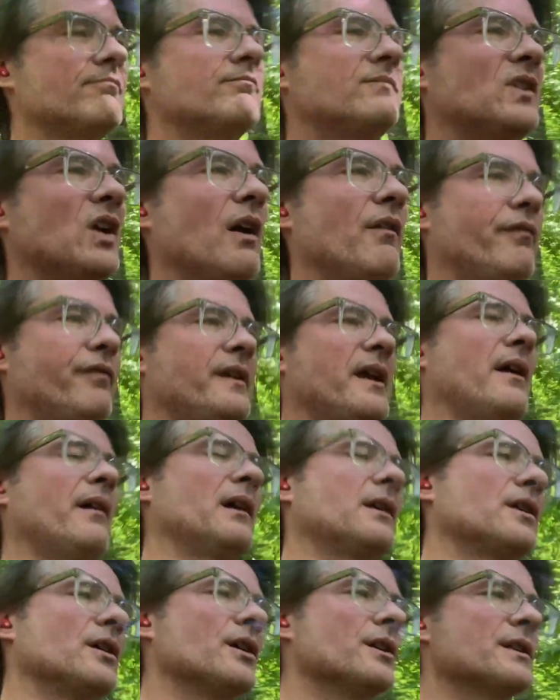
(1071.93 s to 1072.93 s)
tough
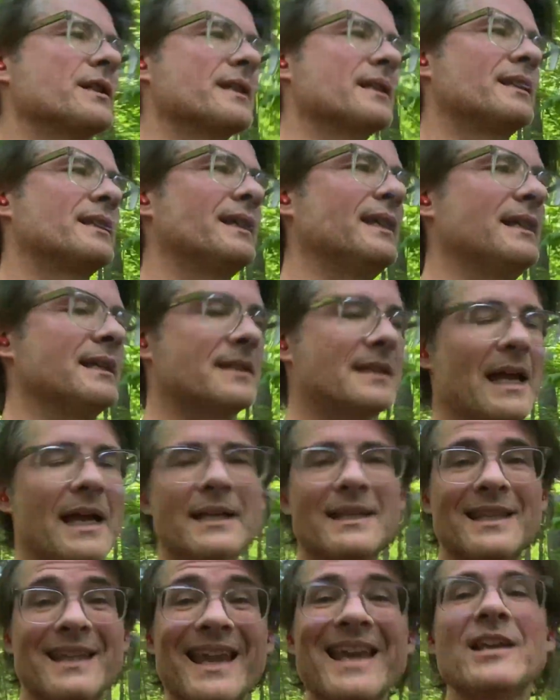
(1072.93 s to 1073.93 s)
characters, is that
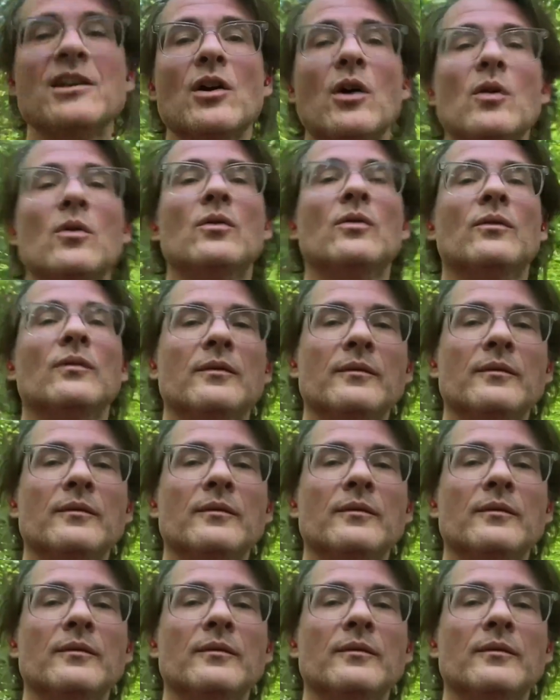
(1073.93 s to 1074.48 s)
they know